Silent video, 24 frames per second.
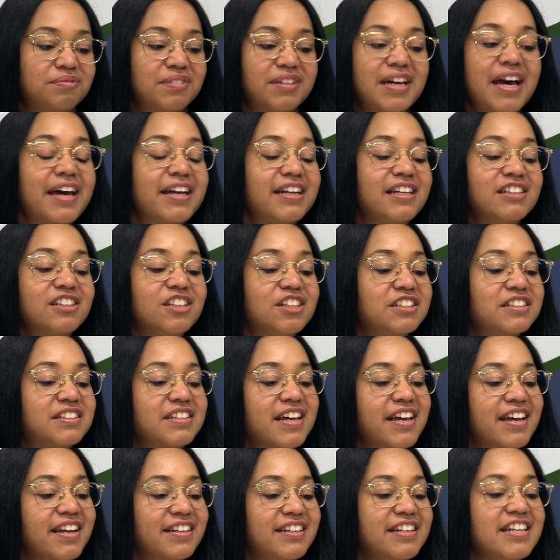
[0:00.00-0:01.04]
kind of looked
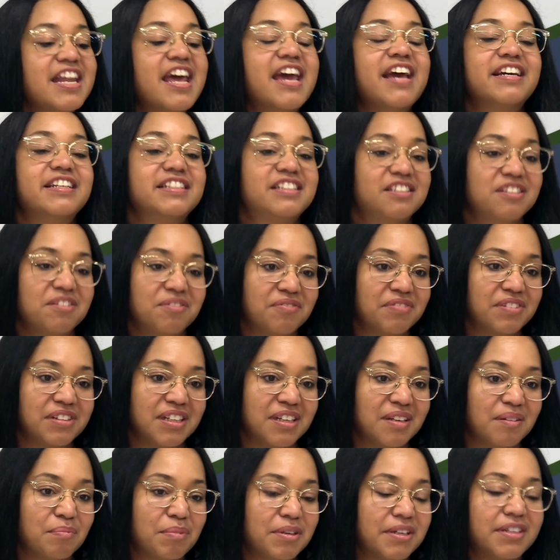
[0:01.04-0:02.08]
at
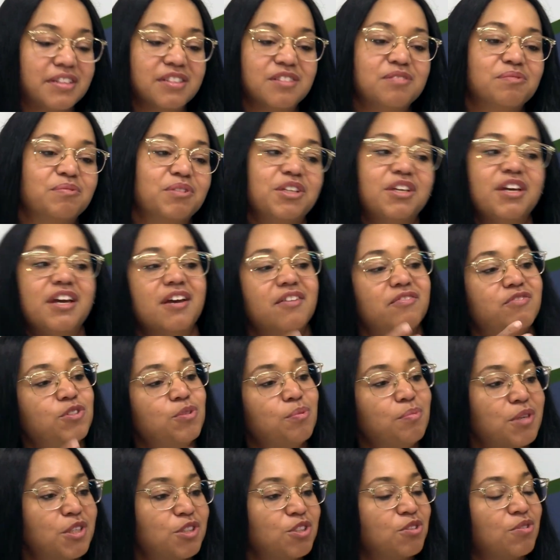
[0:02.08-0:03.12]
negatively because when you have too
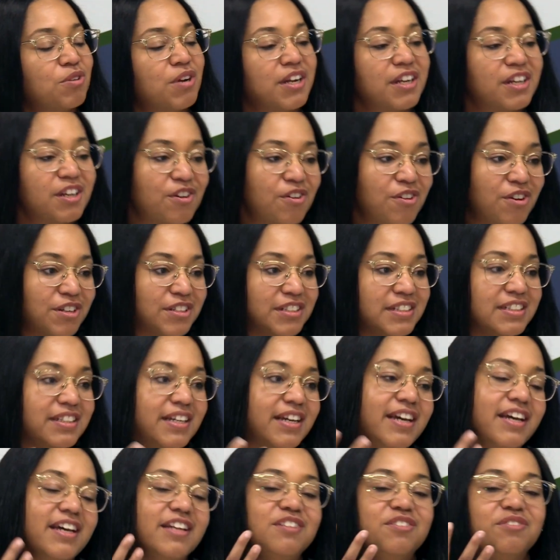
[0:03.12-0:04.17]
much credit card
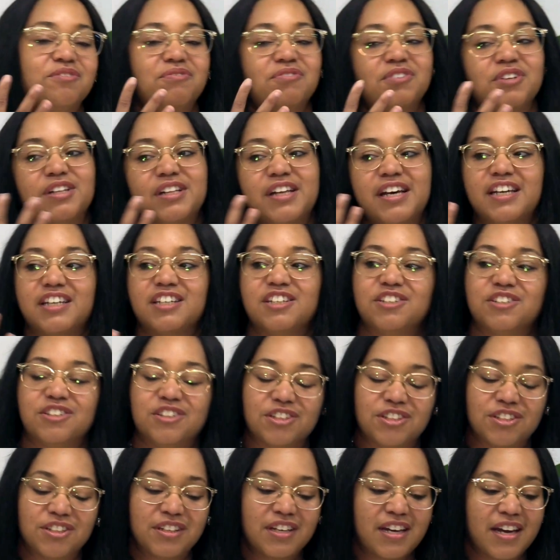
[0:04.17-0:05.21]
debt, you feel like
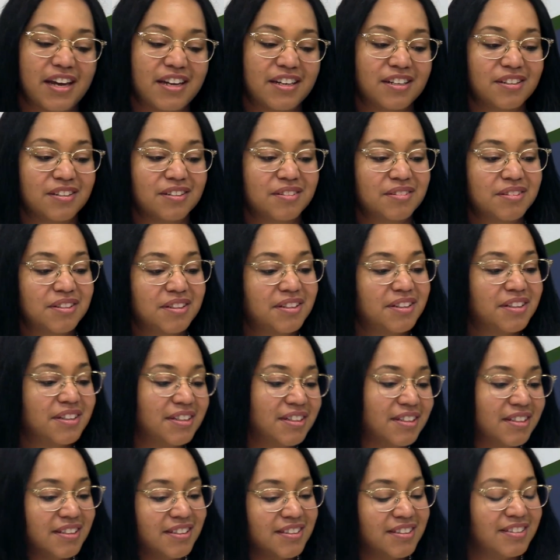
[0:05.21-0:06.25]
you're kind of
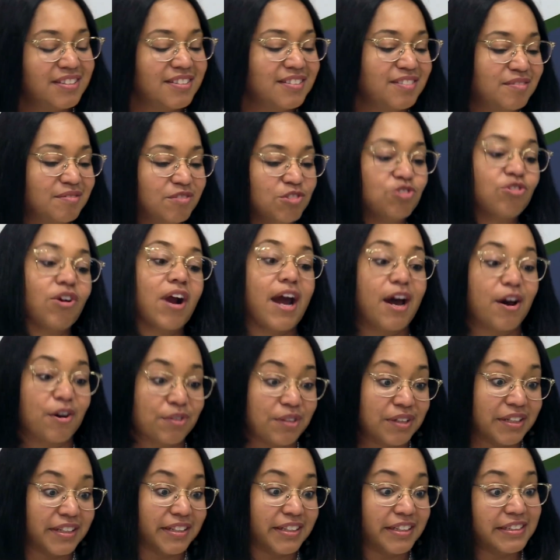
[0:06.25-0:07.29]

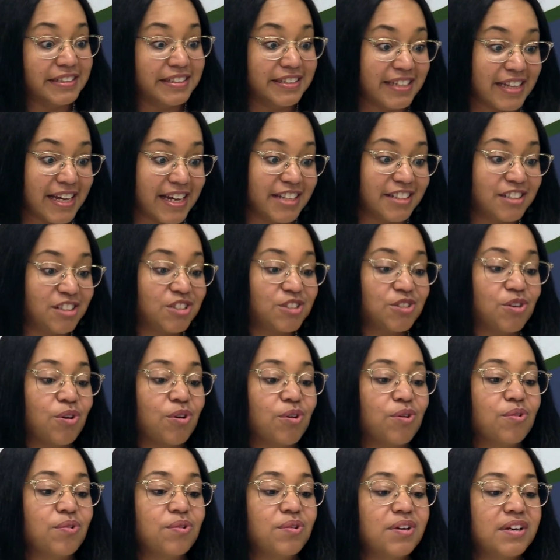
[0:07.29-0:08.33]
drowning in debt.
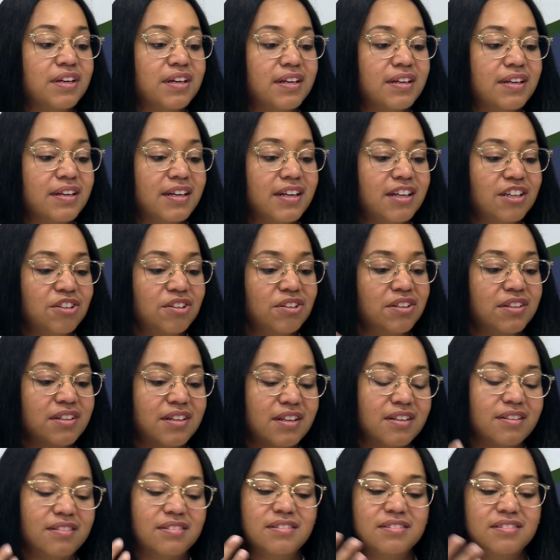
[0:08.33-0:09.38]
So can you
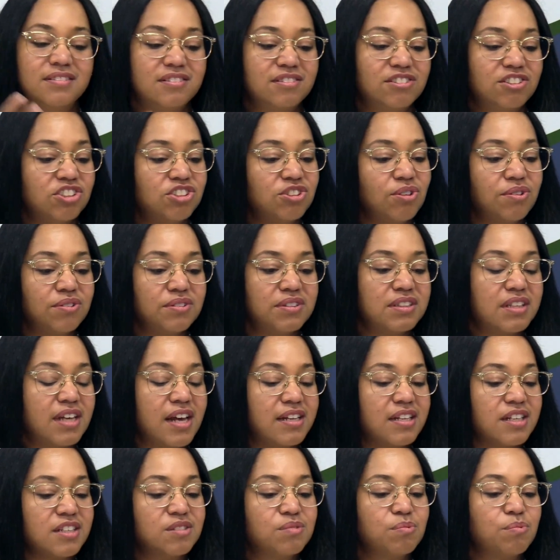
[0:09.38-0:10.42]
tell
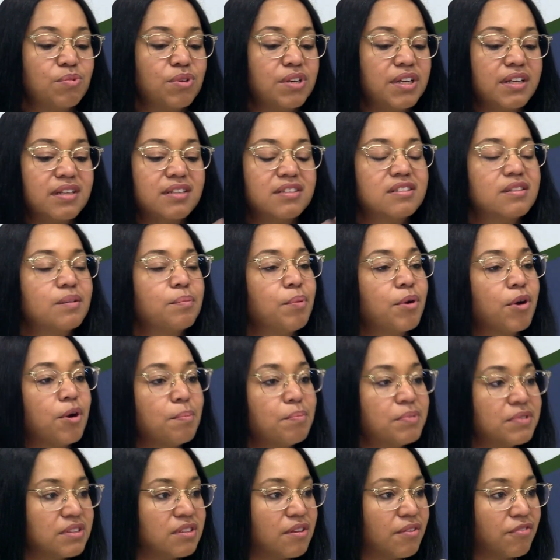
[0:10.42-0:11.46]
us what is the
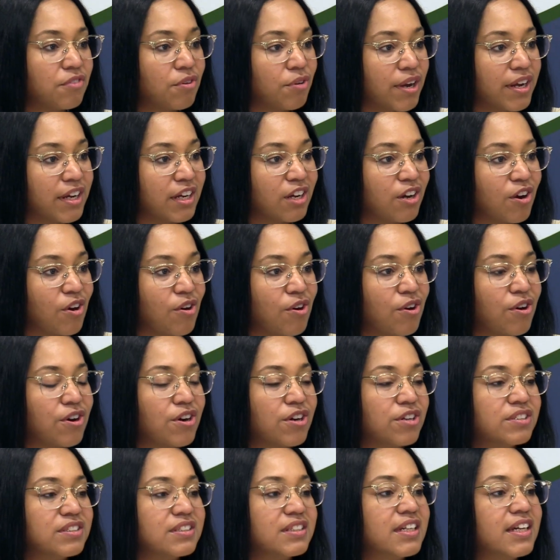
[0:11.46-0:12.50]
purpose of credit
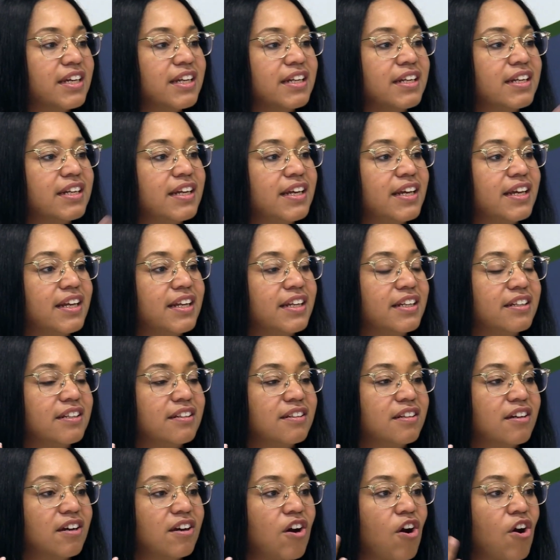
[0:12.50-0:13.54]
cards and
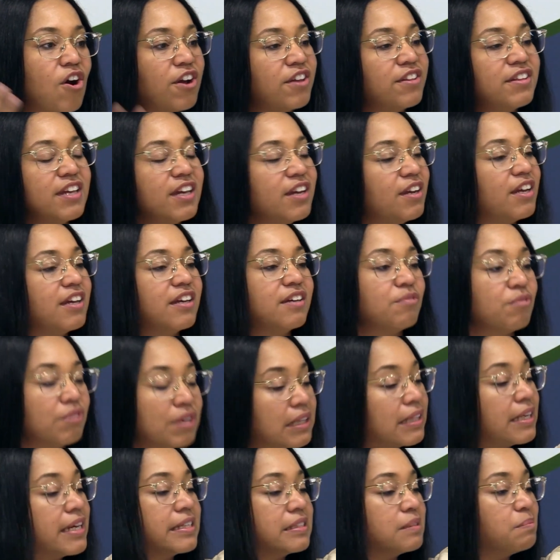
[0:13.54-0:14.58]
are they
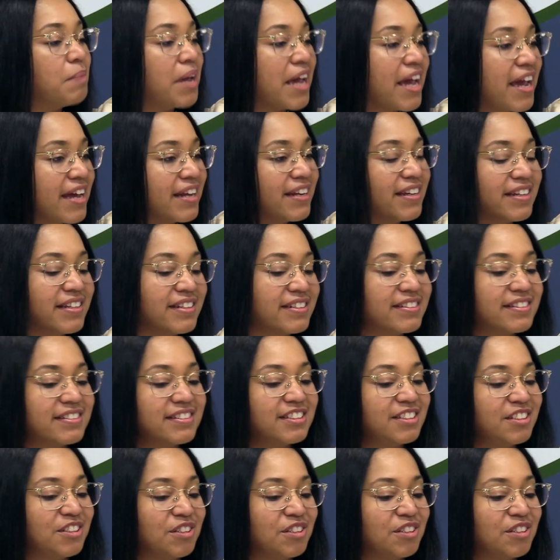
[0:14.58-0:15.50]
really as bad as